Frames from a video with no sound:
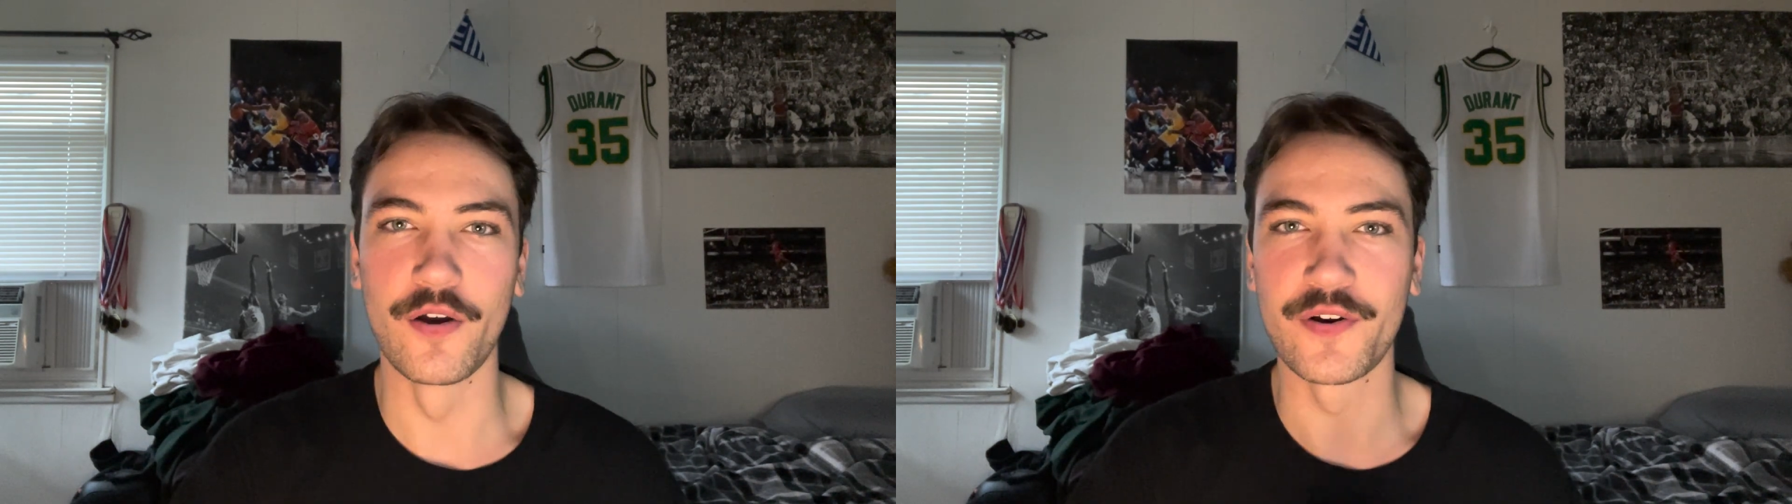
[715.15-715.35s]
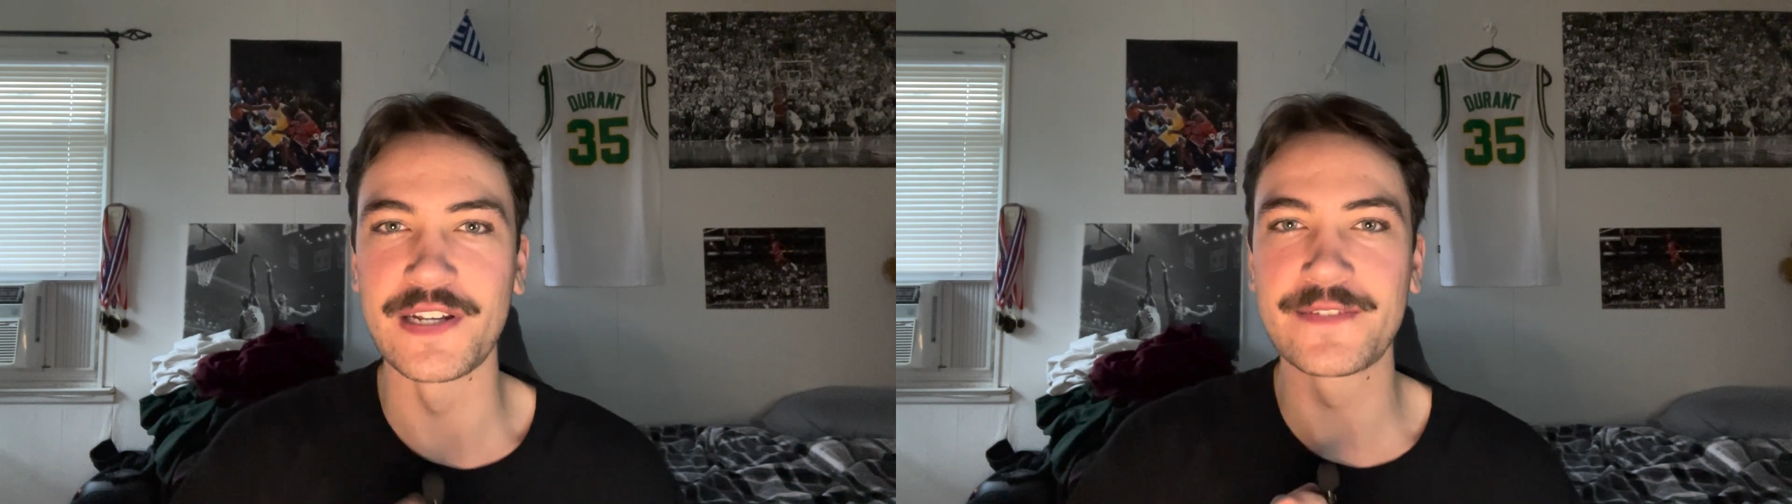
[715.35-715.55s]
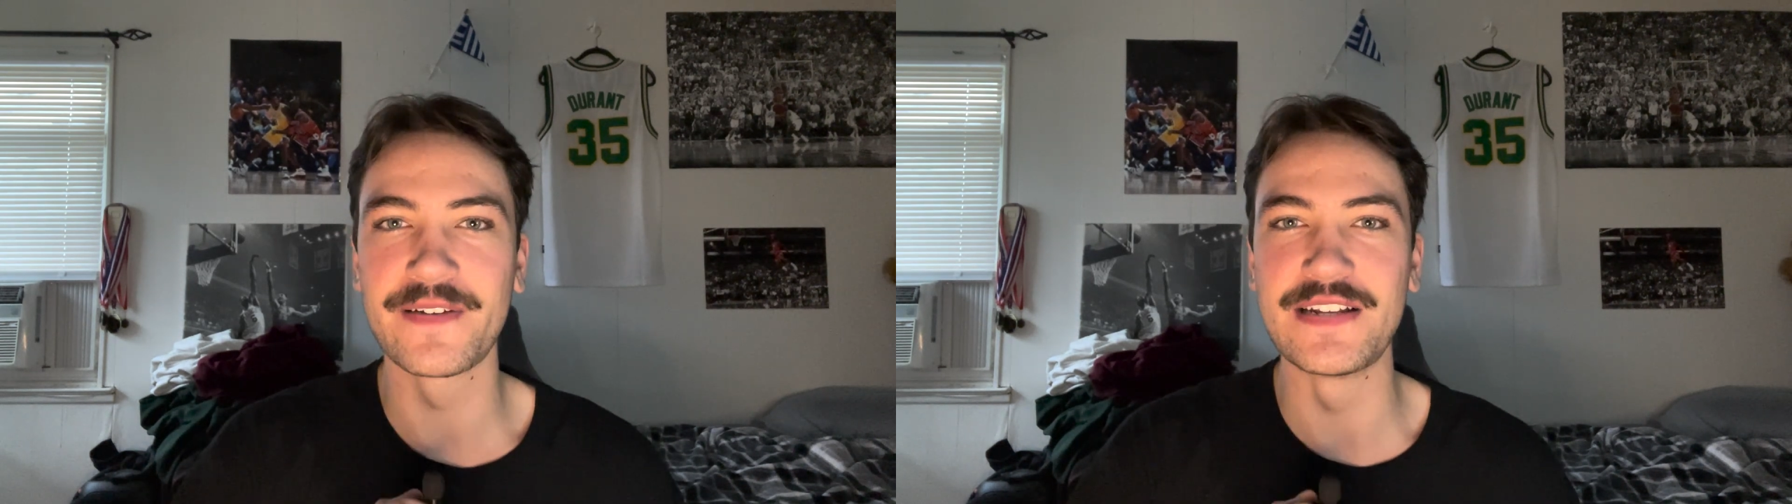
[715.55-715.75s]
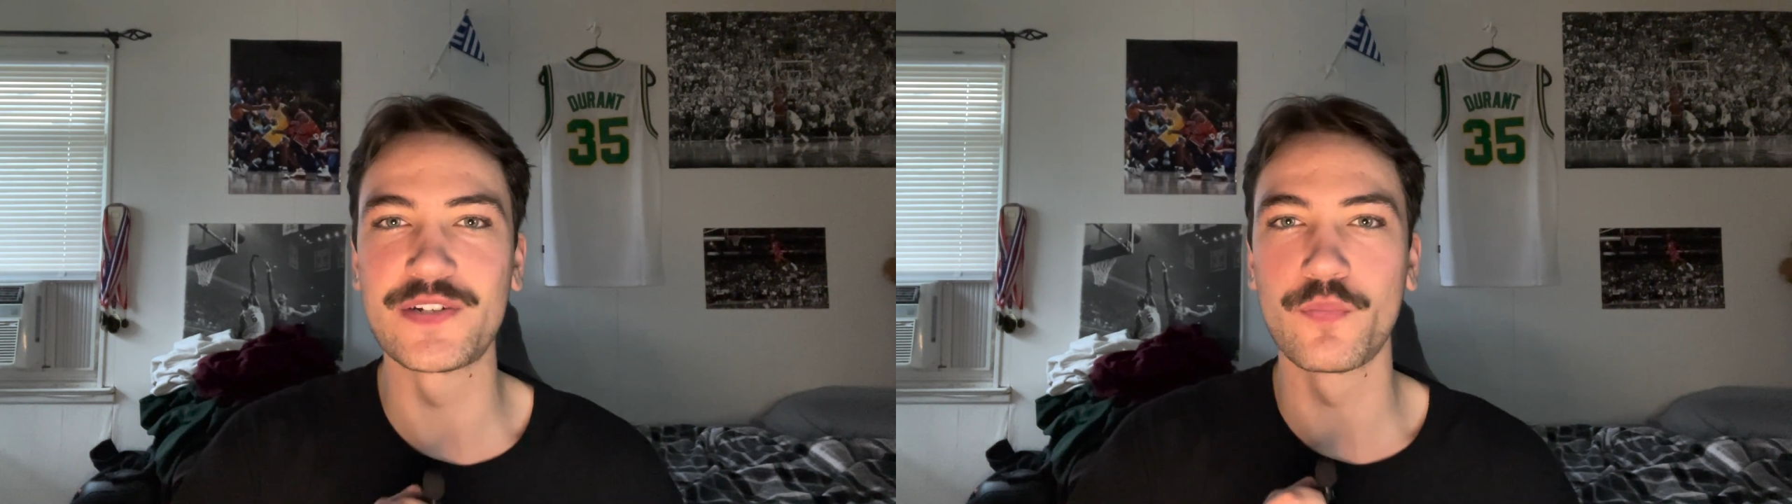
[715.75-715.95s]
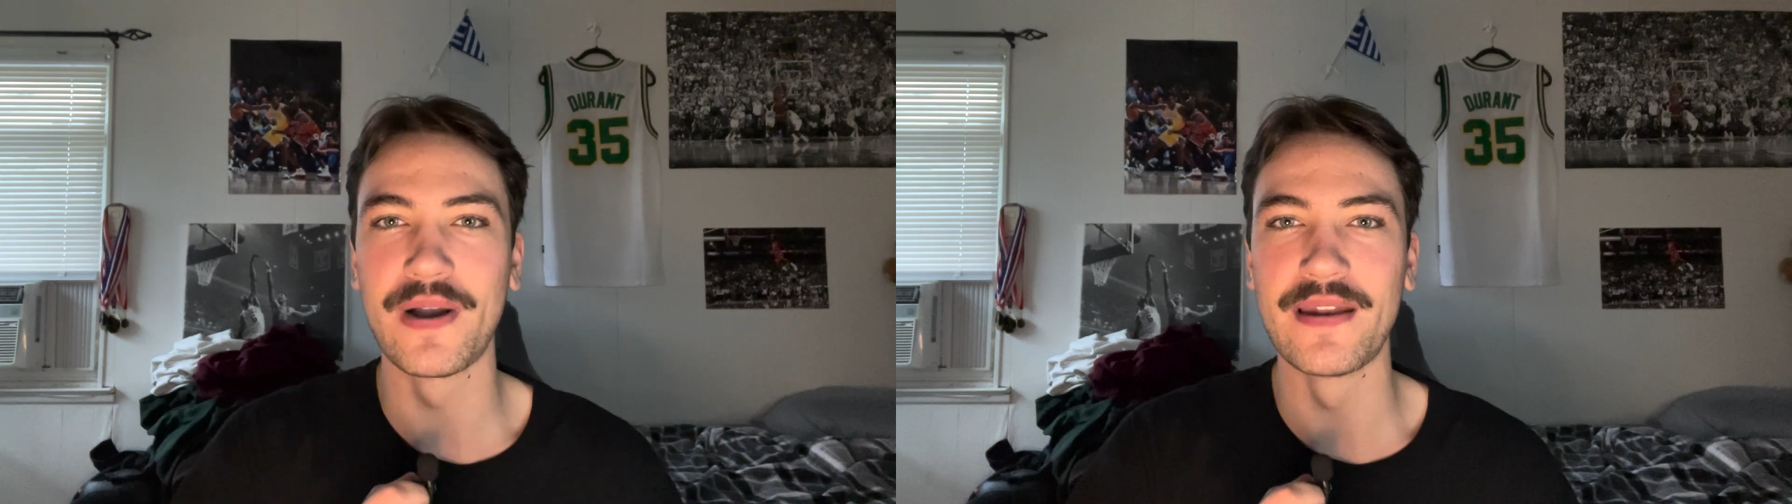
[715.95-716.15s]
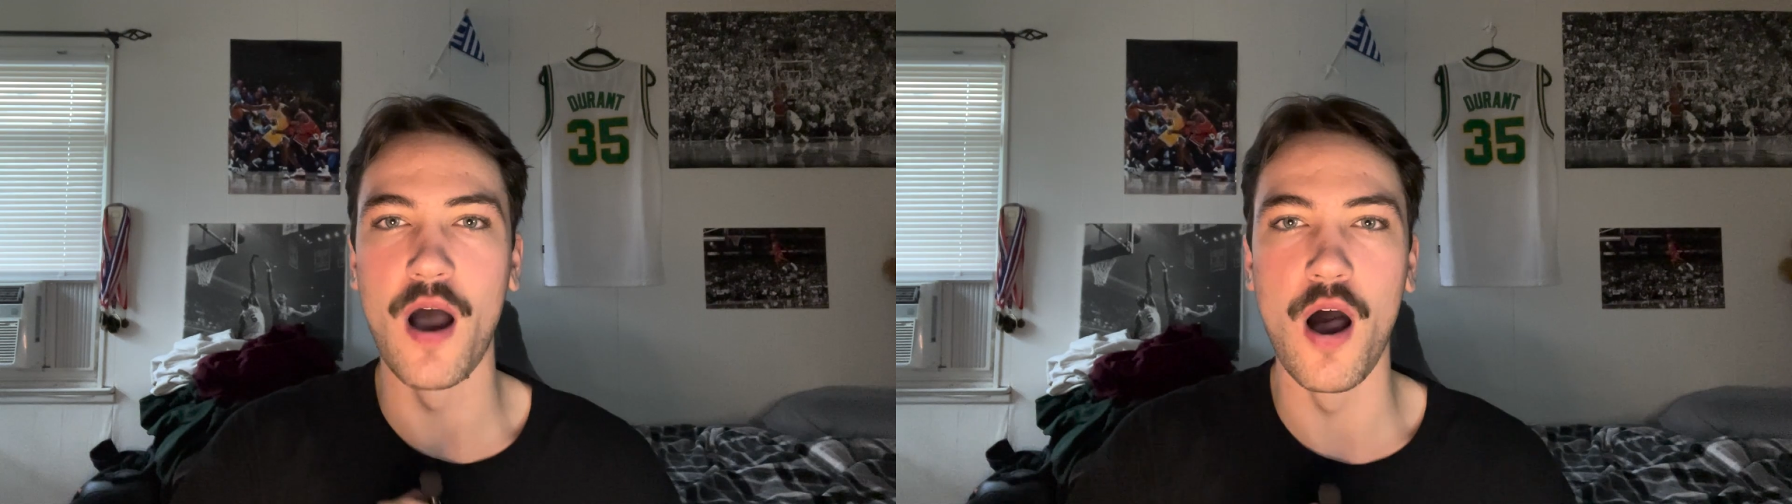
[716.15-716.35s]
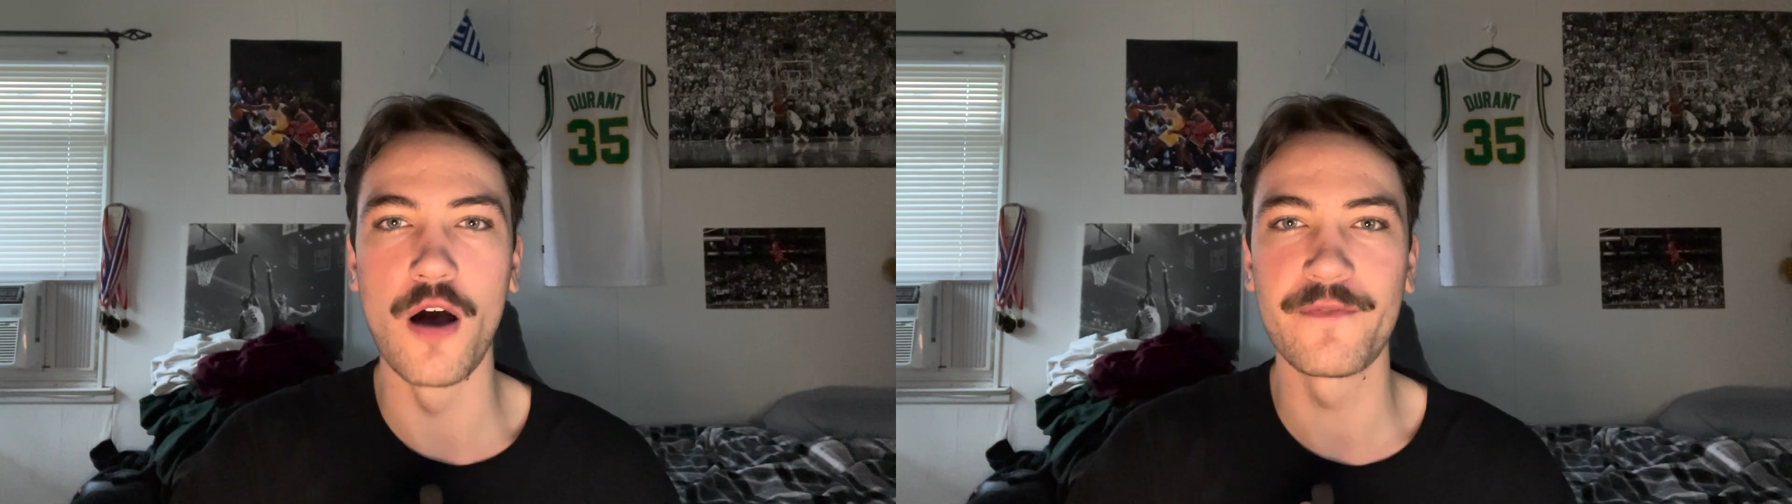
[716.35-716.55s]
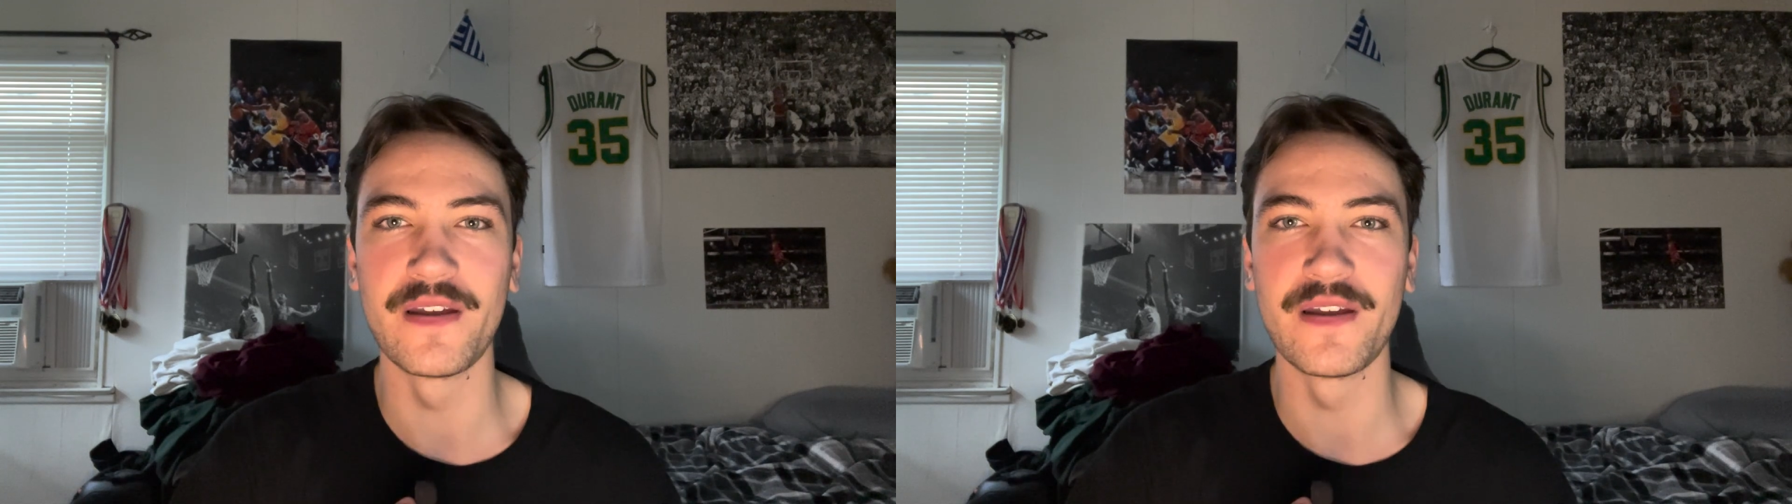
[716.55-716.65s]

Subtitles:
Chris Finch went off